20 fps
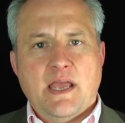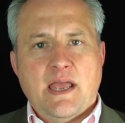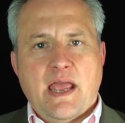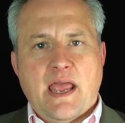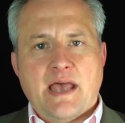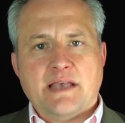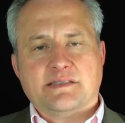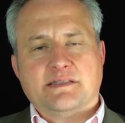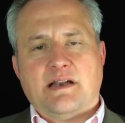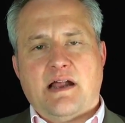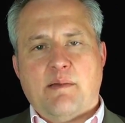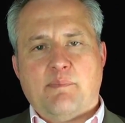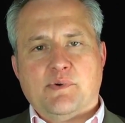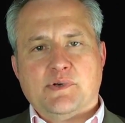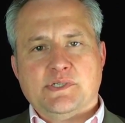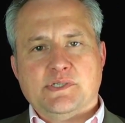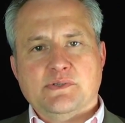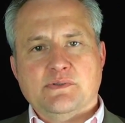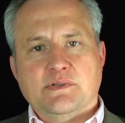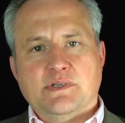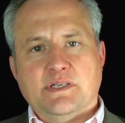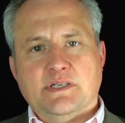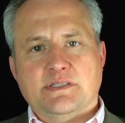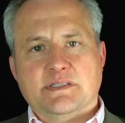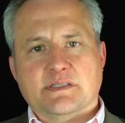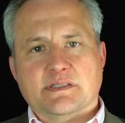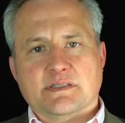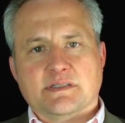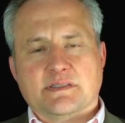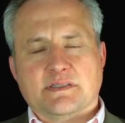has an opportunity
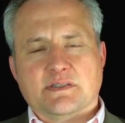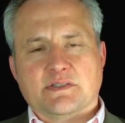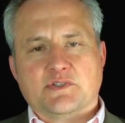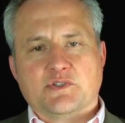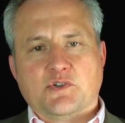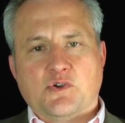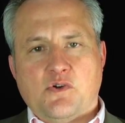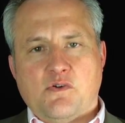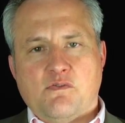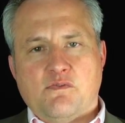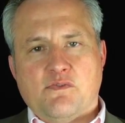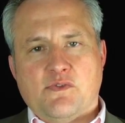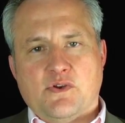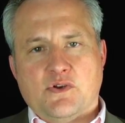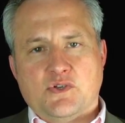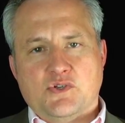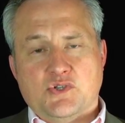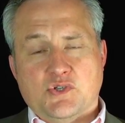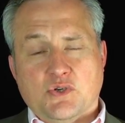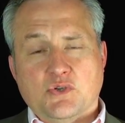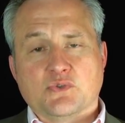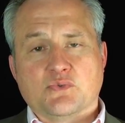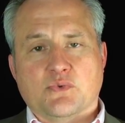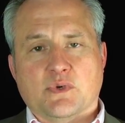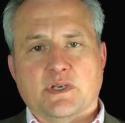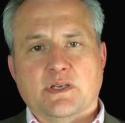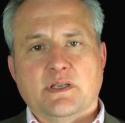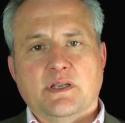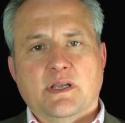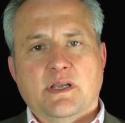to serve their
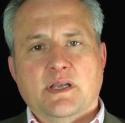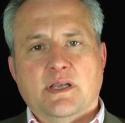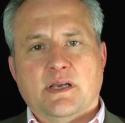children